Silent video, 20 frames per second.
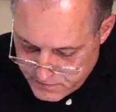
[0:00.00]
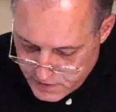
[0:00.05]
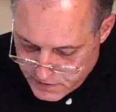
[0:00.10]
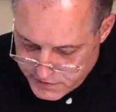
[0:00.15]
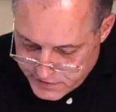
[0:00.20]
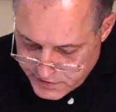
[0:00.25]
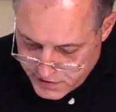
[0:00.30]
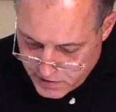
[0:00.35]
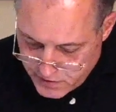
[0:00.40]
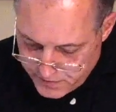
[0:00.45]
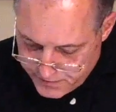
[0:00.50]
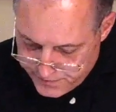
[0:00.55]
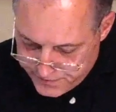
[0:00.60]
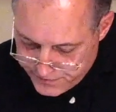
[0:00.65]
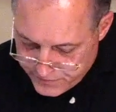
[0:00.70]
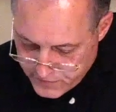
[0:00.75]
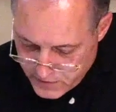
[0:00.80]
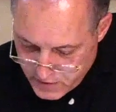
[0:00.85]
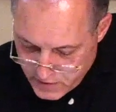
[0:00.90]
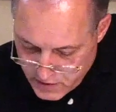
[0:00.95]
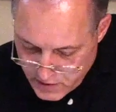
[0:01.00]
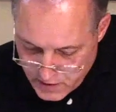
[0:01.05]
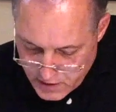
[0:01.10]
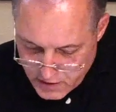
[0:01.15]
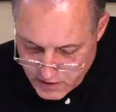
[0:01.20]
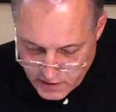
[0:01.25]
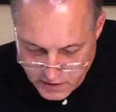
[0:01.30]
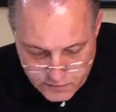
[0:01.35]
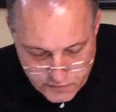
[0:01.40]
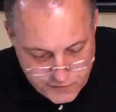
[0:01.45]
So,
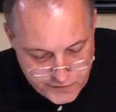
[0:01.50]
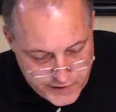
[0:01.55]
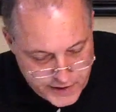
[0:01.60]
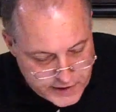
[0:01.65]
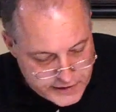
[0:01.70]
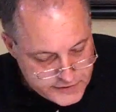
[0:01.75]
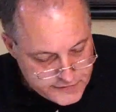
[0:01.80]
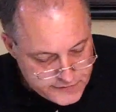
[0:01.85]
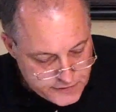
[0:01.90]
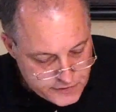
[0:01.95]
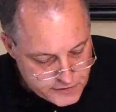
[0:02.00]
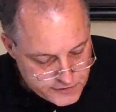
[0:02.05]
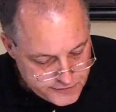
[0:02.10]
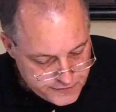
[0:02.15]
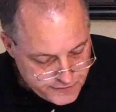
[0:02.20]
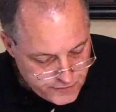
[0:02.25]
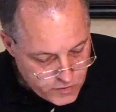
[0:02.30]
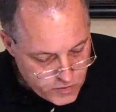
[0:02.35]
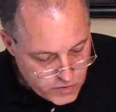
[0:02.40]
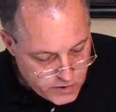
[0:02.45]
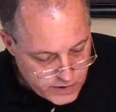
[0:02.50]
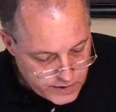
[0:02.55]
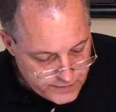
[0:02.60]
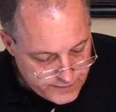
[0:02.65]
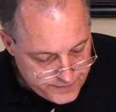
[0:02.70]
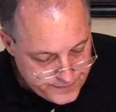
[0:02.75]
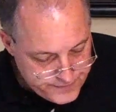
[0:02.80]
moving on to verse 4.